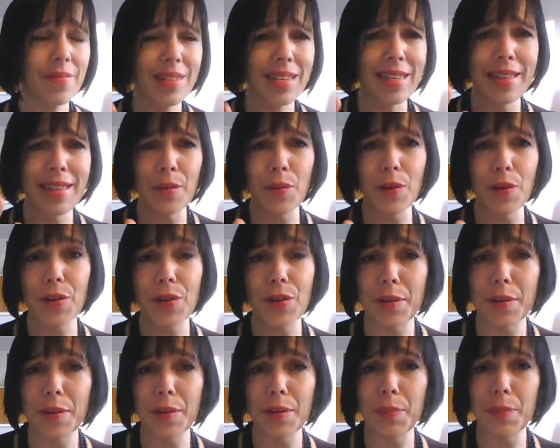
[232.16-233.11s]
that were
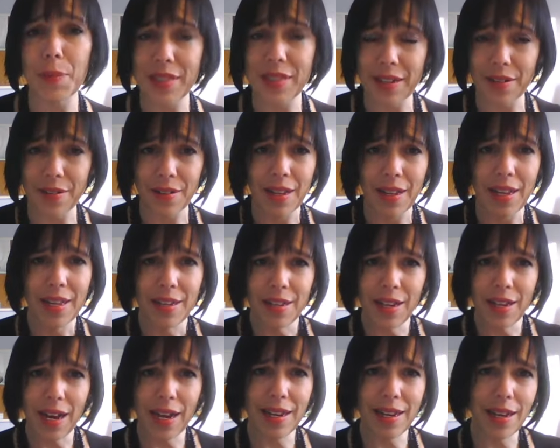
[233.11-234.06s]
created, but they're
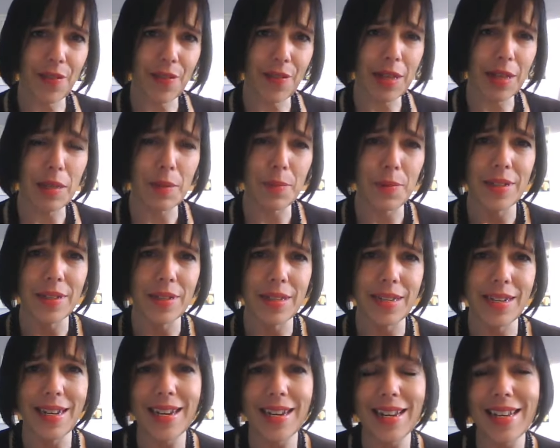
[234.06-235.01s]
not available in
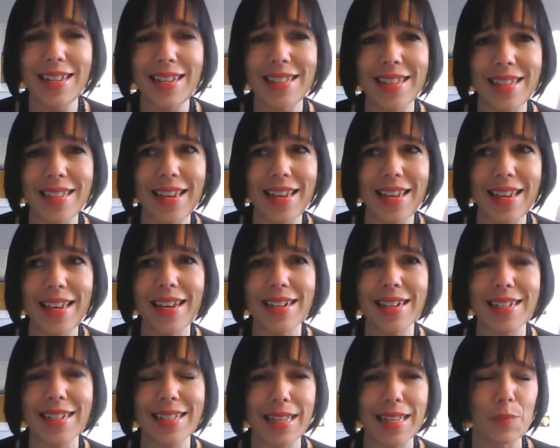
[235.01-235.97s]
an easily
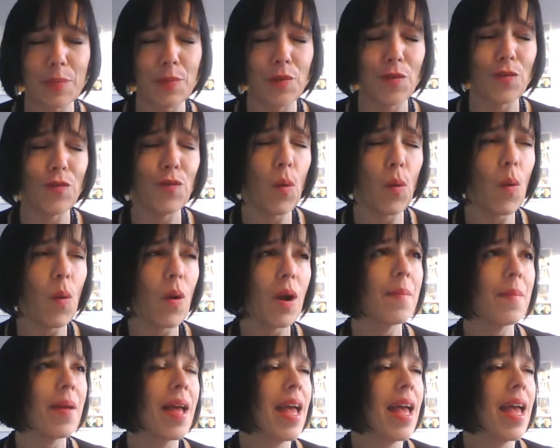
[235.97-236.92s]
accessible
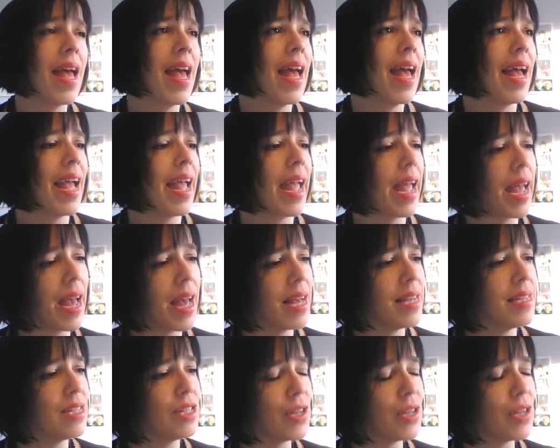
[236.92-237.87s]
form.
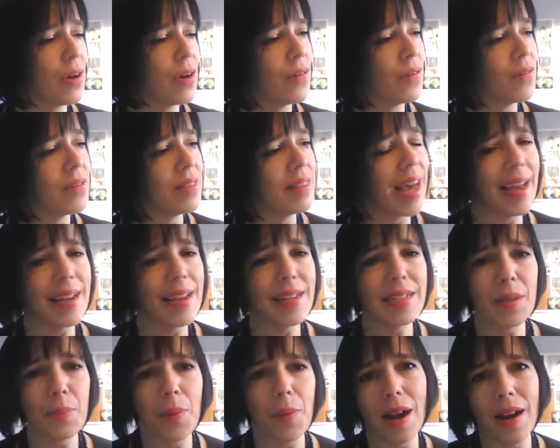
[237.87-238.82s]
And so that is
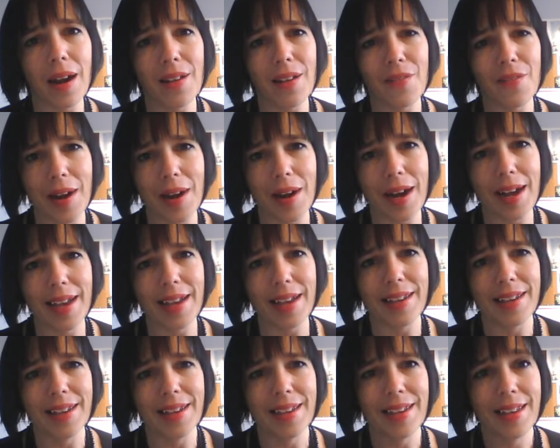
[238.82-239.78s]
a part of my,
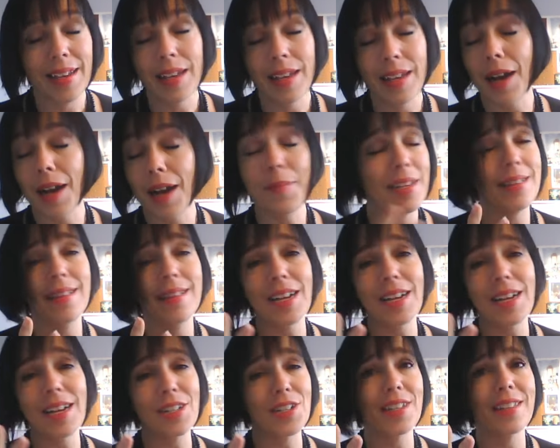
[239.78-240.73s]
I mean,
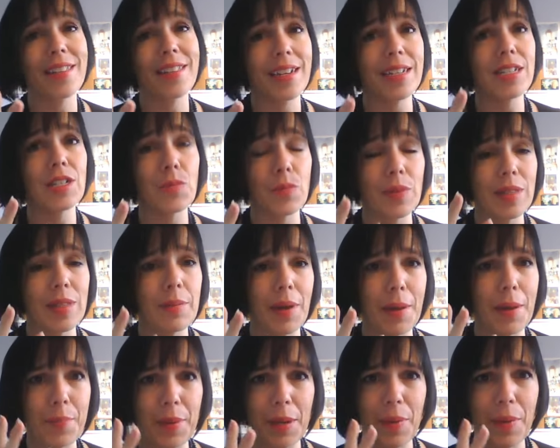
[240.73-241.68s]
actually, that is really my
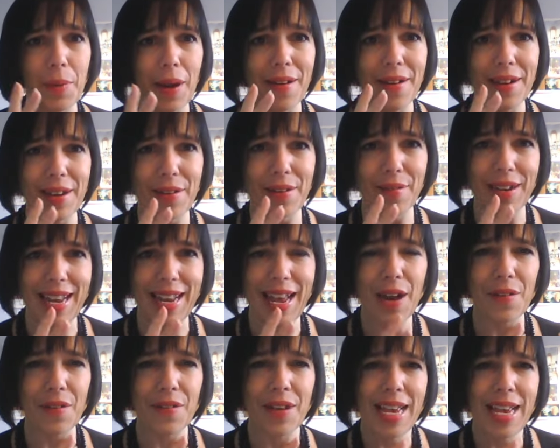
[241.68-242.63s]
big priority right
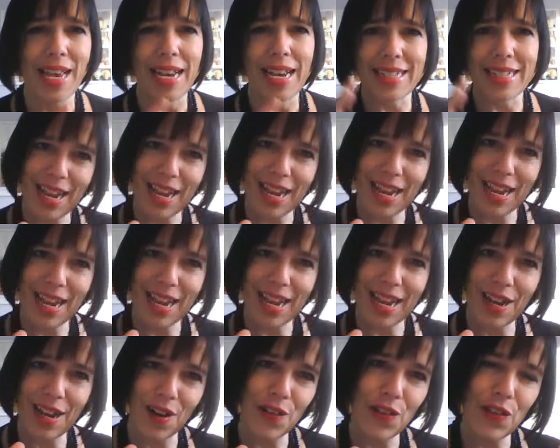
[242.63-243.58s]
now, is to
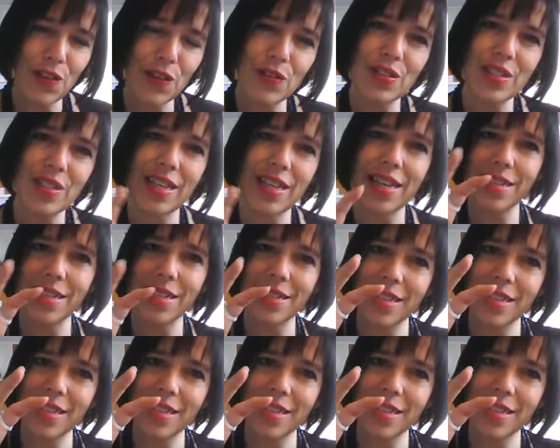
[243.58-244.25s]
take all those things